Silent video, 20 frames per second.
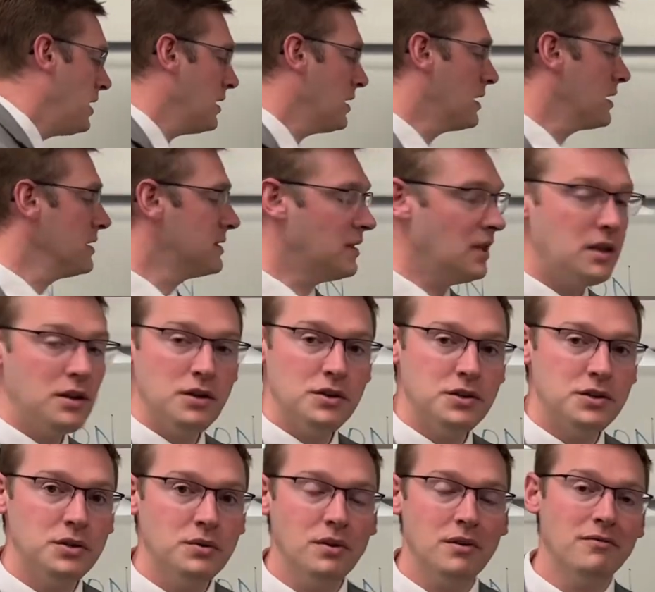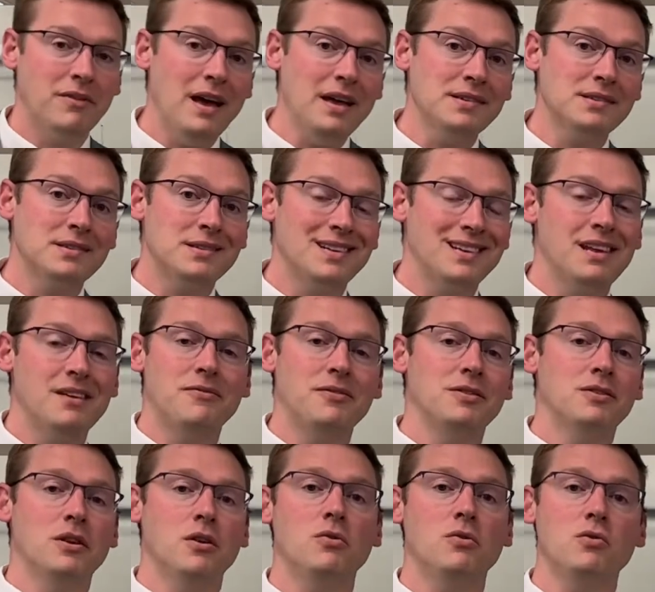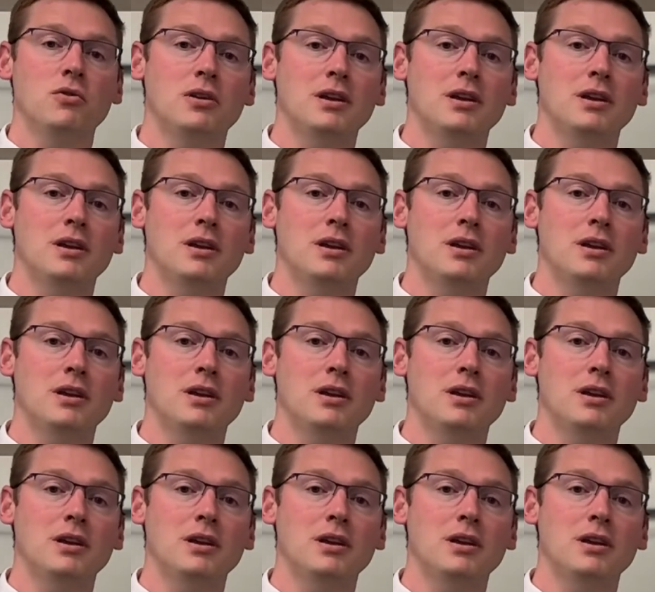continue to invest it if you don't